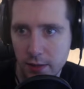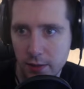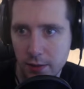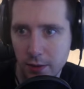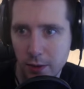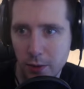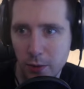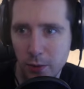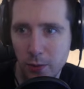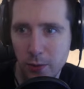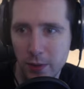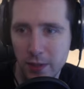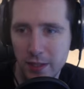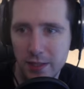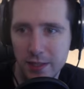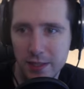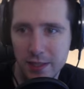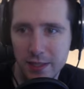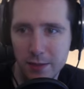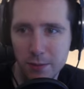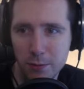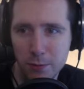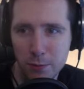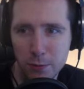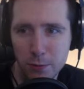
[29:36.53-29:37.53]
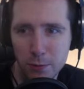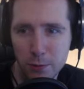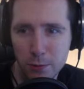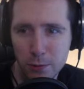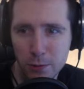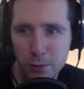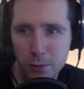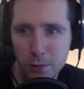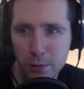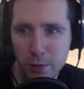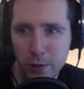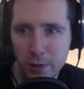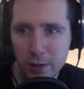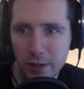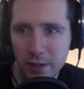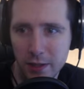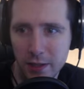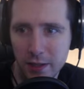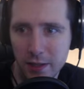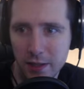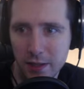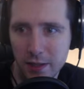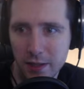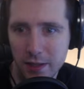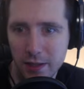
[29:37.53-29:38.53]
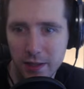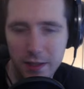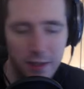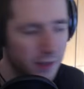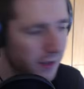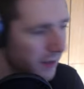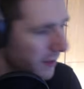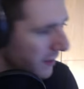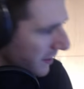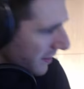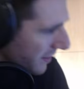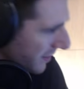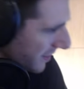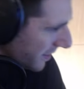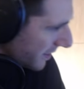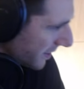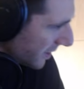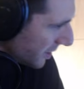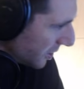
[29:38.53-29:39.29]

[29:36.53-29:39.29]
Oh, it's... Woo! Does